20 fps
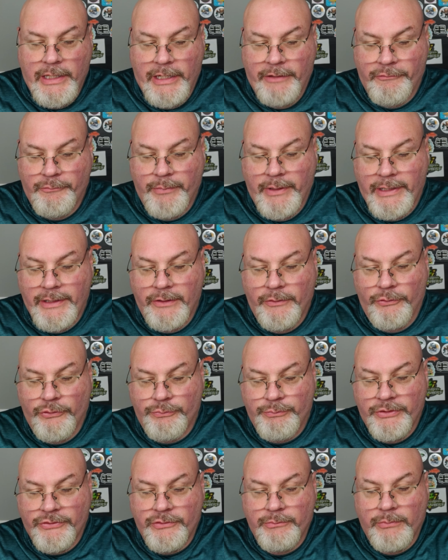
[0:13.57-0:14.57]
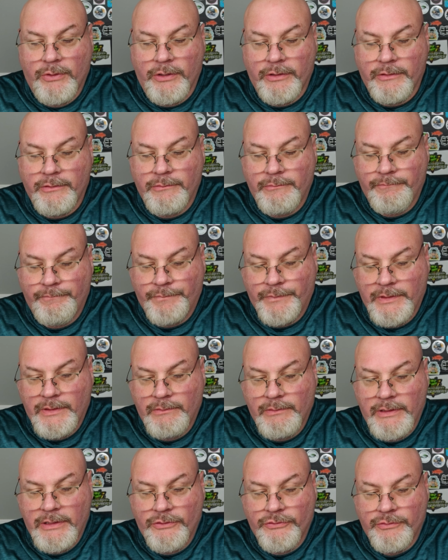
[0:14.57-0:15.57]
Everybody knows Mr. Martin.
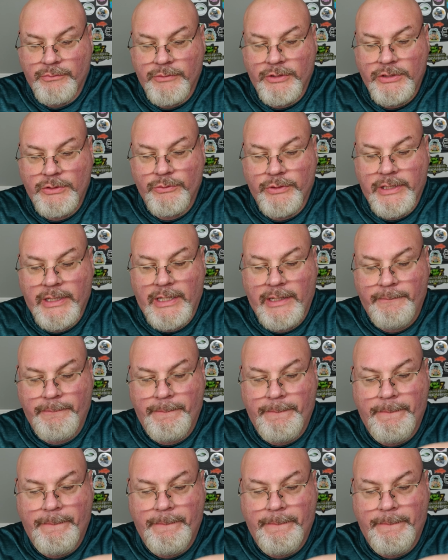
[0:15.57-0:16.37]
He's from the UK.